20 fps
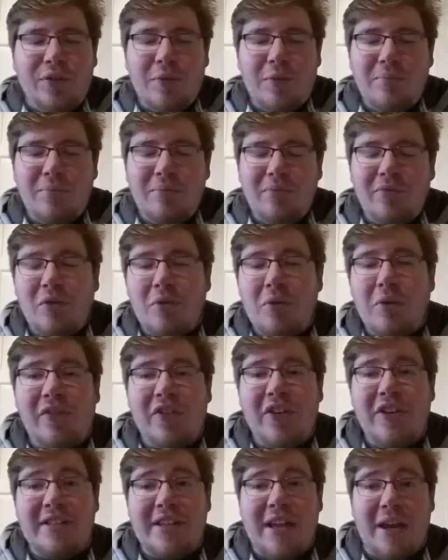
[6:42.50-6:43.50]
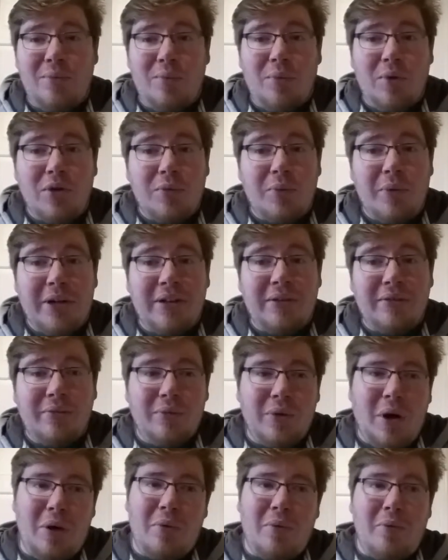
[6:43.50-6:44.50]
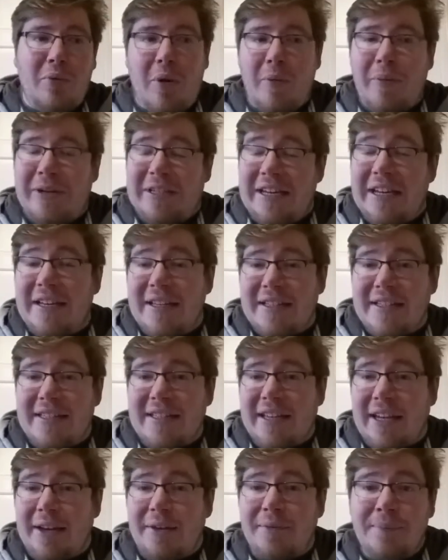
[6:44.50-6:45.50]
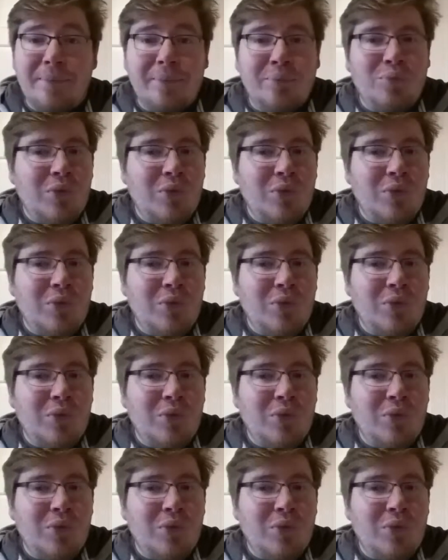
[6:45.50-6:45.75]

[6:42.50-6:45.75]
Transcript: from the first game, what we didn't see